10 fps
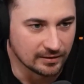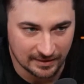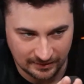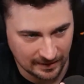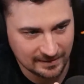
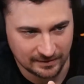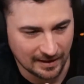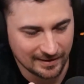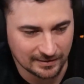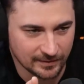That's I
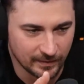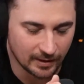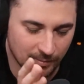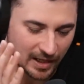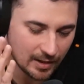think that's fair.
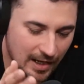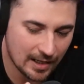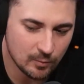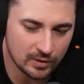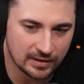But I
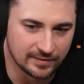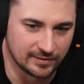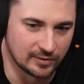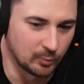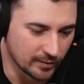wanted to
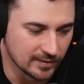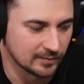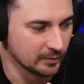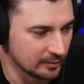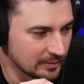support this
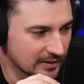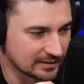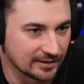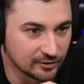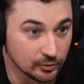movie because
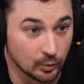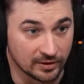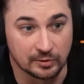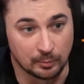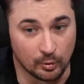I do want to
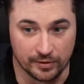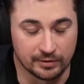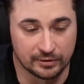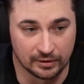support the return.